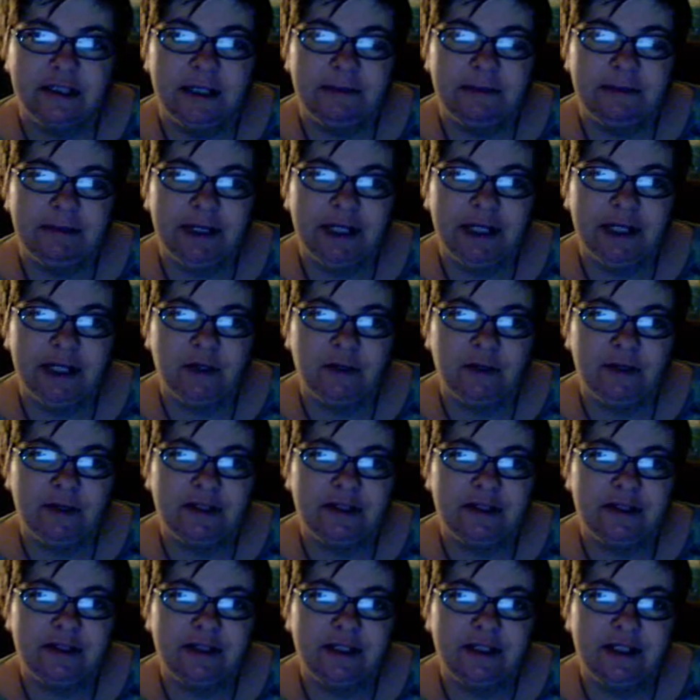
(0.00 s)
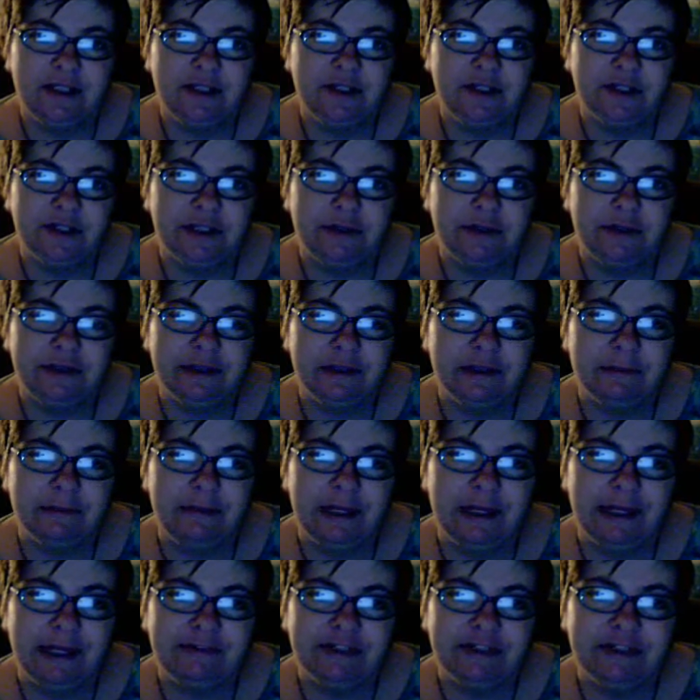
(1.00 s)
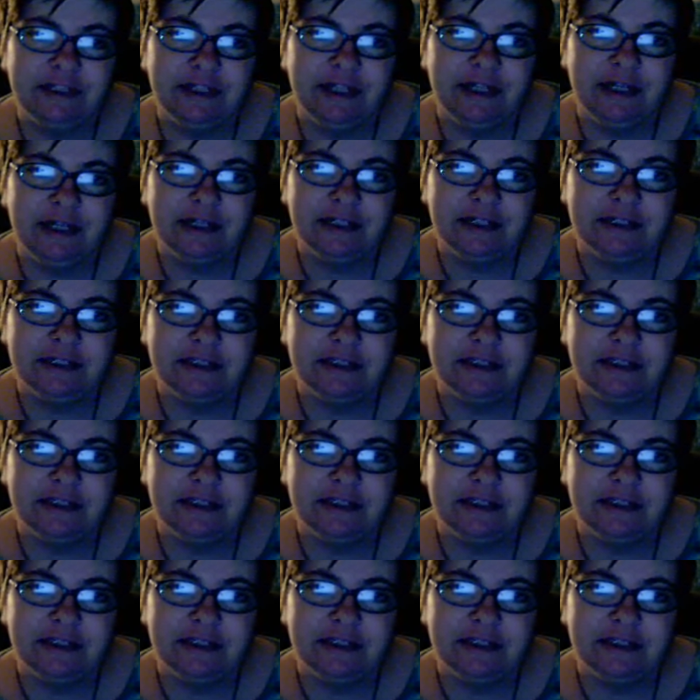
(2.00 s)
my going to the ER with a MAV attack,